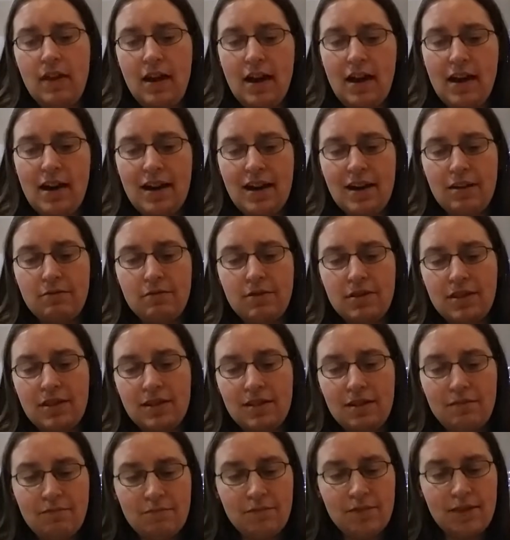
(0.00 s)
that, it was
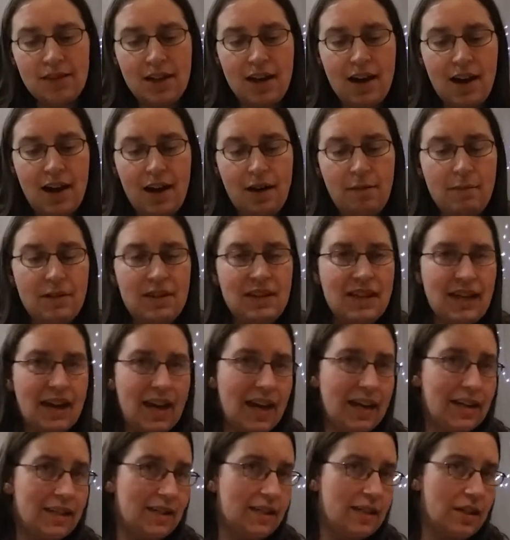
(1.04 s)
sometime in the
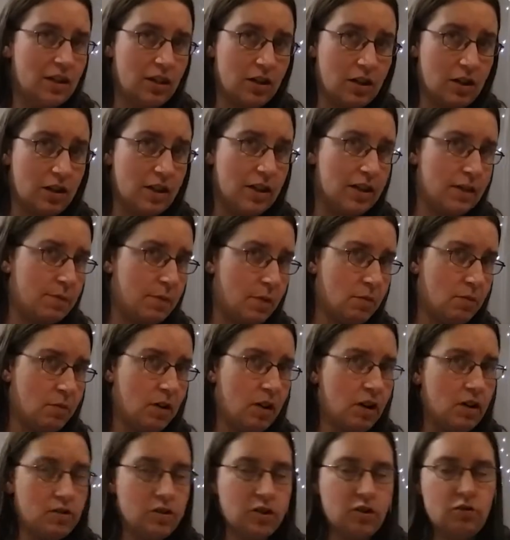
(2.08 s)
1830s, but we're
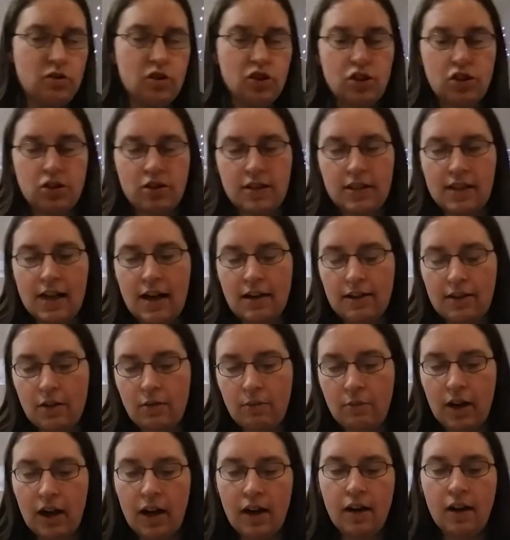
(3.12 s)
not too sure exactly
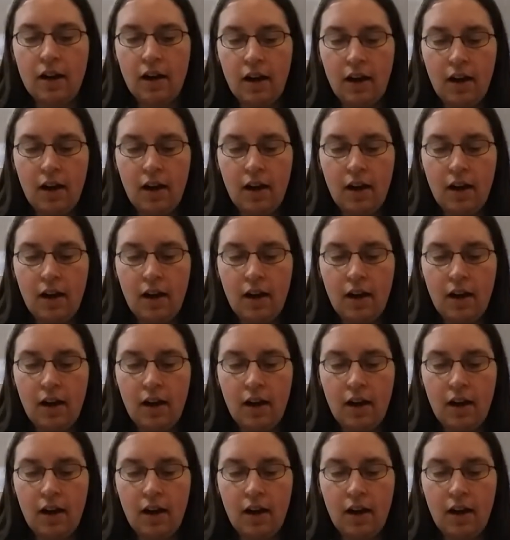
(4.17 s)
when.